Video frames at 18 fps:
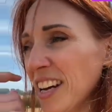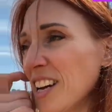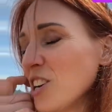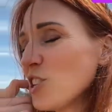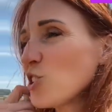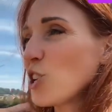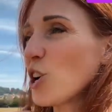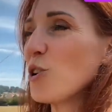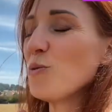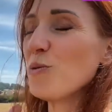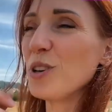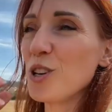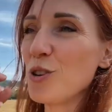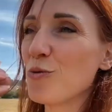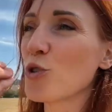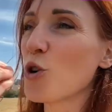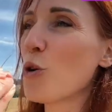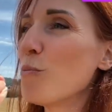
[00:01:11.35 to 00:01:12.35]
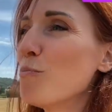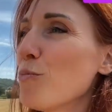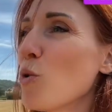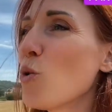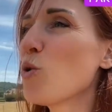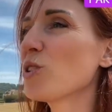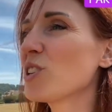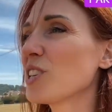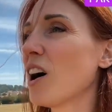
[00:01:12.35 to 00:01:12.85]
so you've got
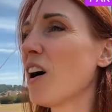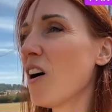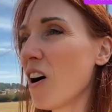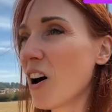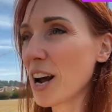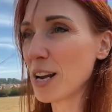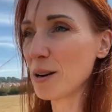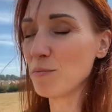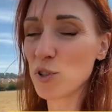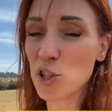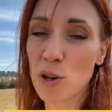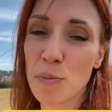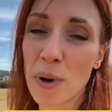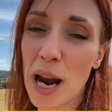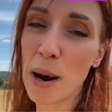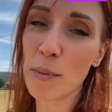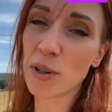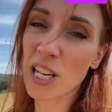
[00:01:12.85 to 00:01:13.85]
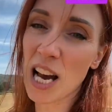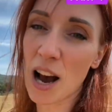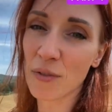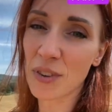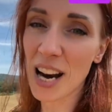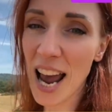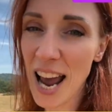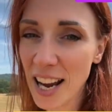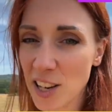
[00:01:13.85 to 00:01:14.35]
more time to be able to have an
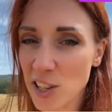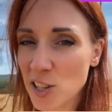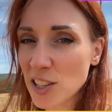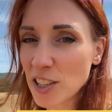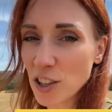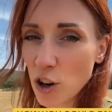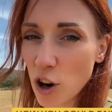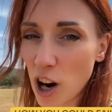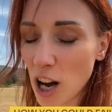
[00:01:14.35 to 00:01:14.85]
excellent